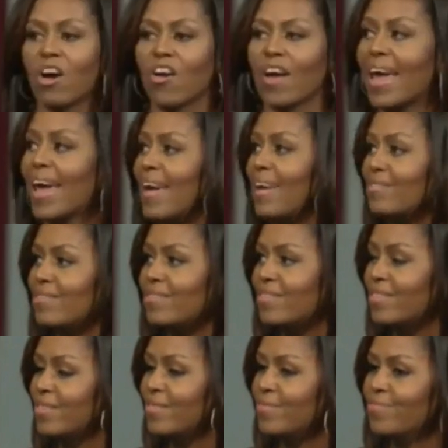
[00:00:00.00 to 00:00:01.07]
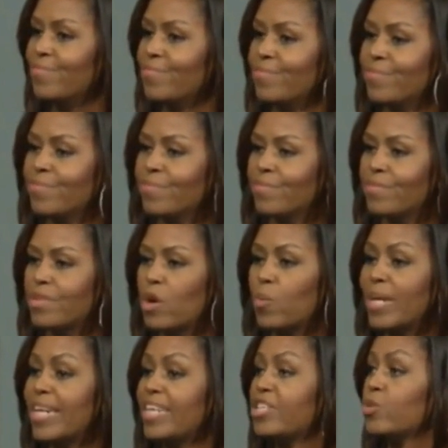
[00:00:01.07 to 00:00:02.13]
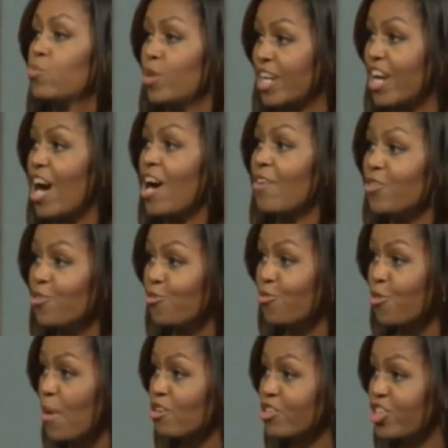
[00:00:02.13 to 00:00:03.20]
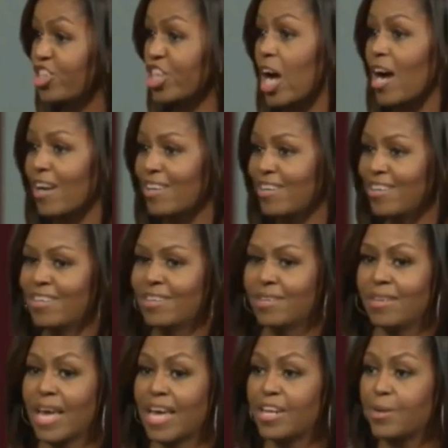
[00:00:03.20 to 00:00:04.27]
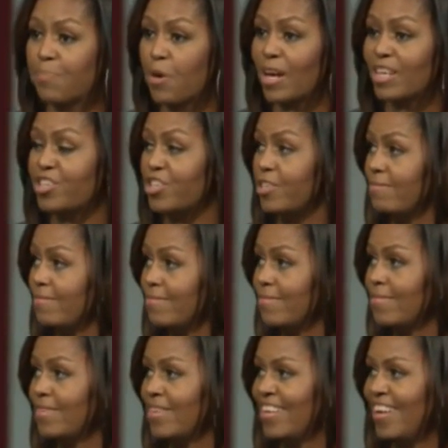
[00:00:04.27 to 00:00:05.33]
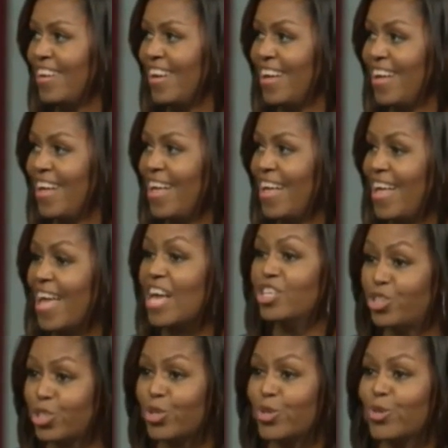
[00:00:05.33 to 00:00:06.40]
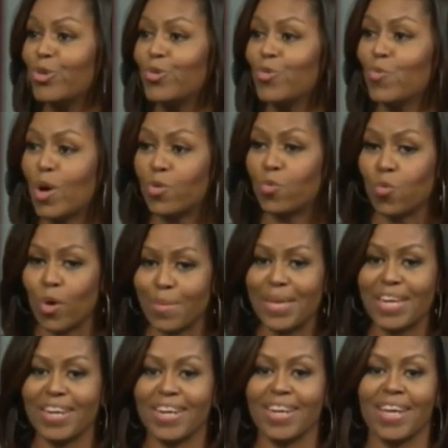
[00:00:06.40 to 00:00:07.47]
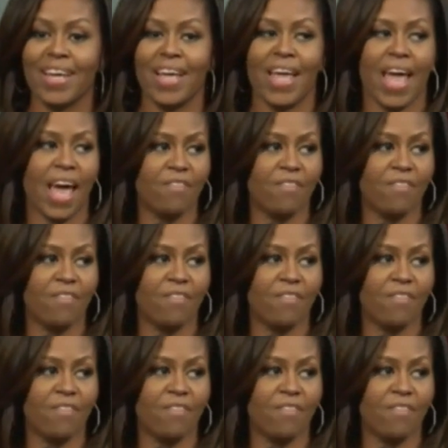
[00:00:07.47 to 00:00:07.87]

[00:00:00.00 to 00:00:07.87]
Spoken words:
hands. No, we need to recover from our shock and depression and do what women have